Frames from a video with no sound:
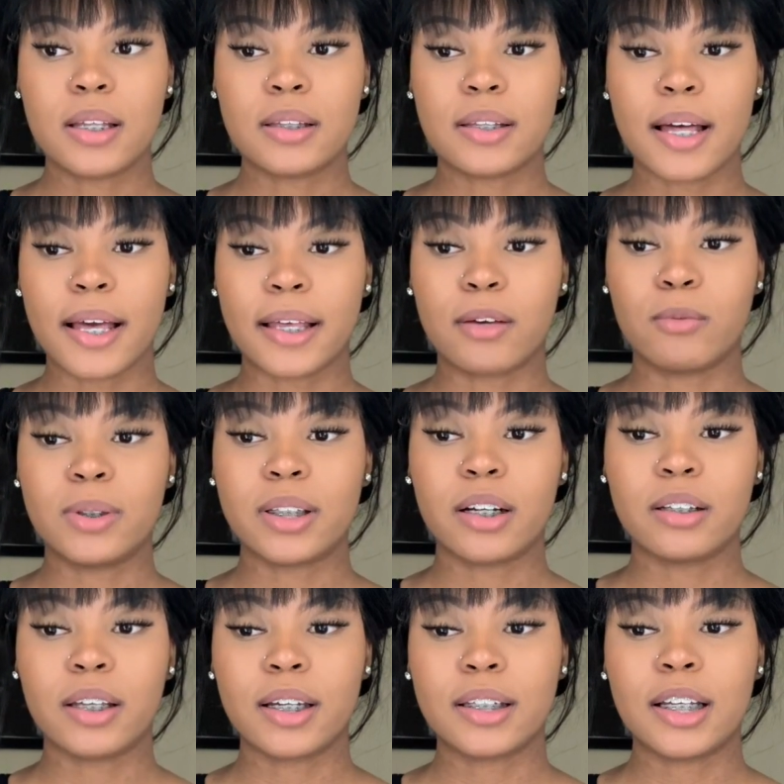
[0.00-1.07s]
like when
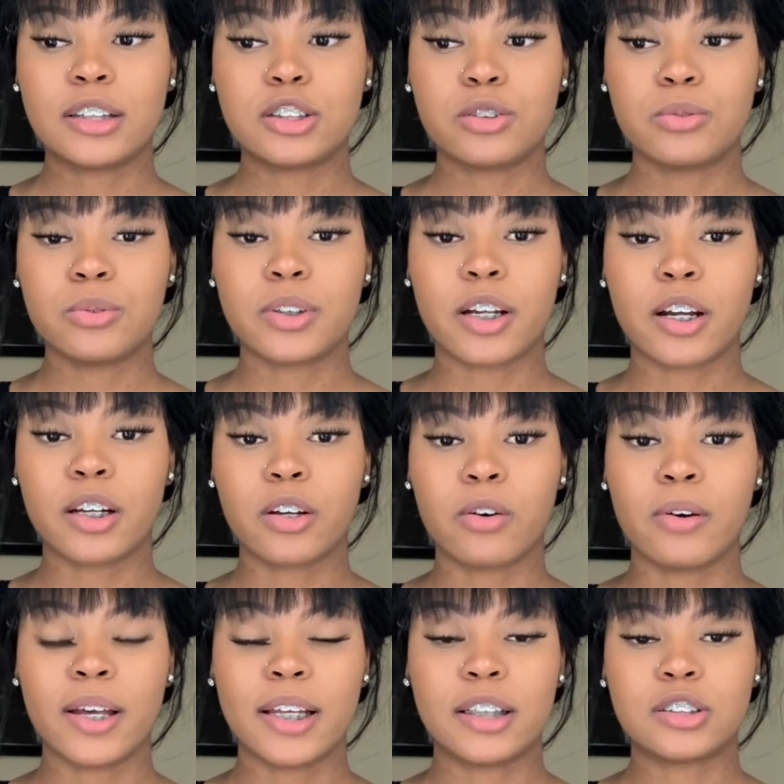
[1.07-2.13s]
they're looking at you, they're going to
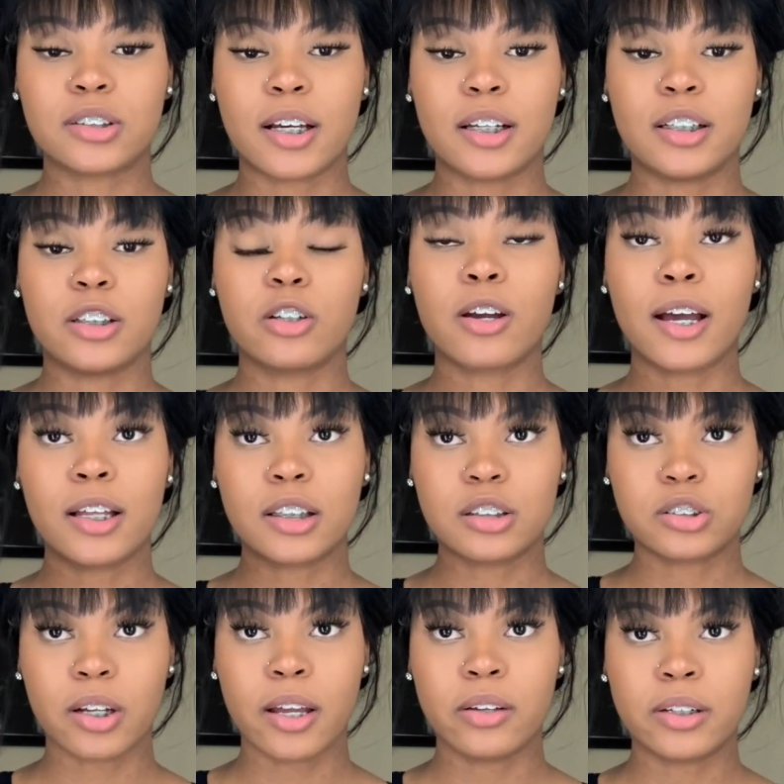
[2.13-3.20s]
go ahead and you're going to have to
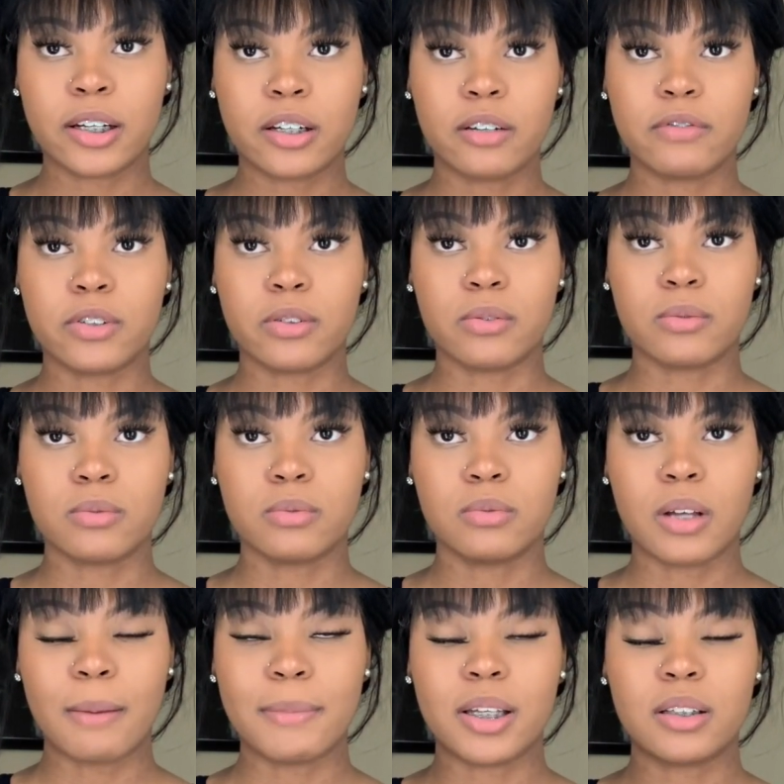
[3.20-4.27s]
try on the interview.
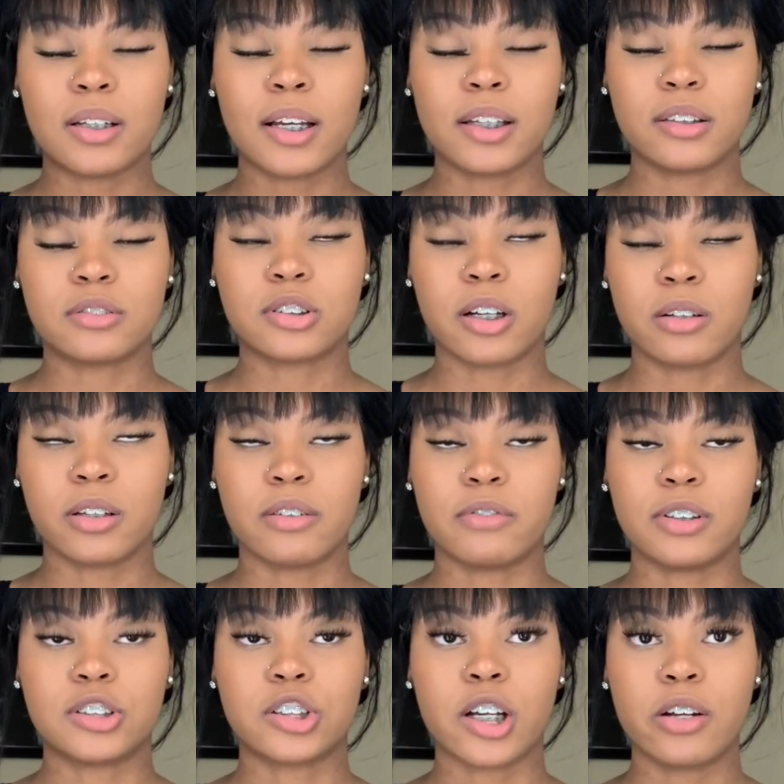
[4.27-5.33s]
I mean, not try on the
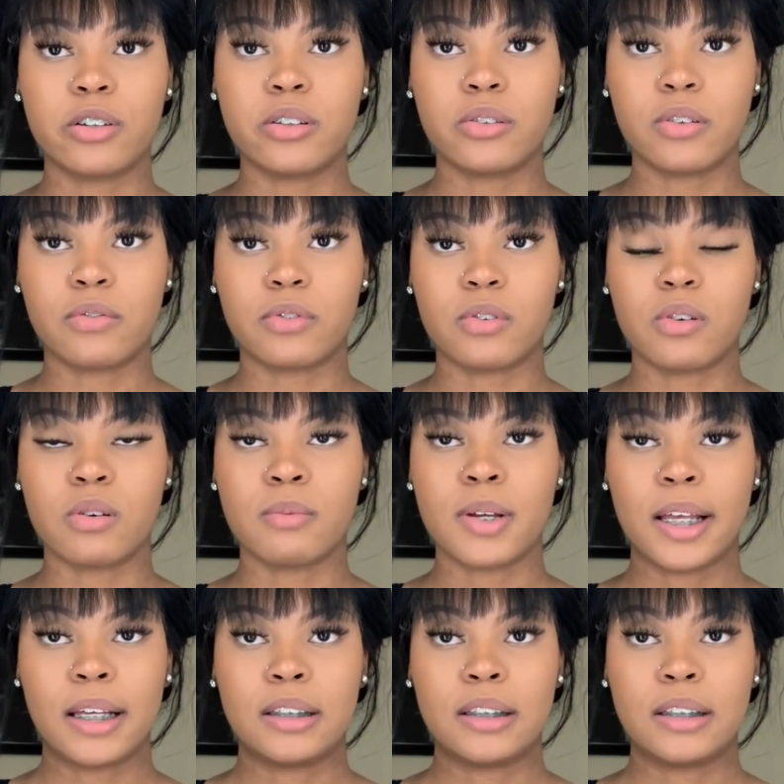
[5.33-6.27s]
interview, try on a uniform.